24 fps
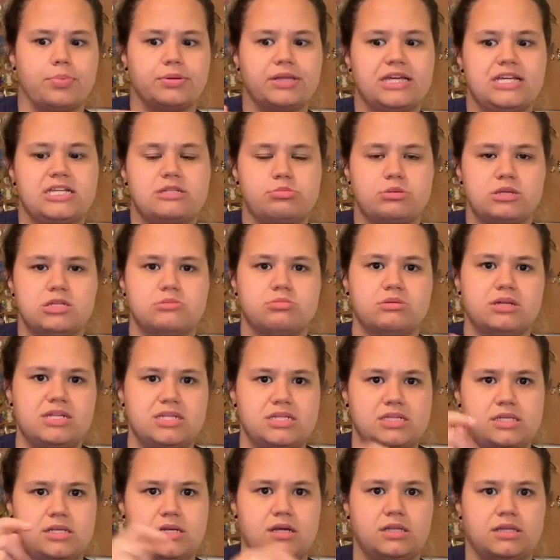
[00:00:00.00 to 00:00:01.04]
Please, please,
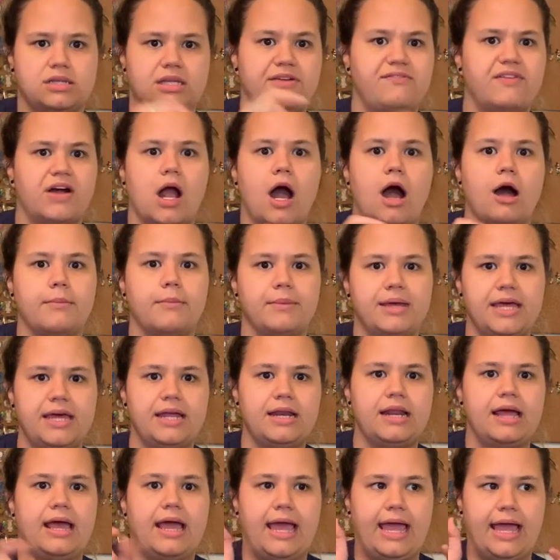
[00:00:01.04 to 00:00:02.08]
please leave a comment
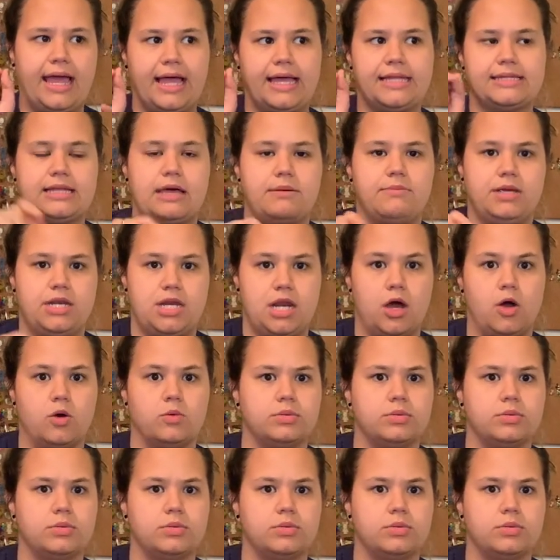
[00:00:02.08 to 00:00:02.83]
and let me know,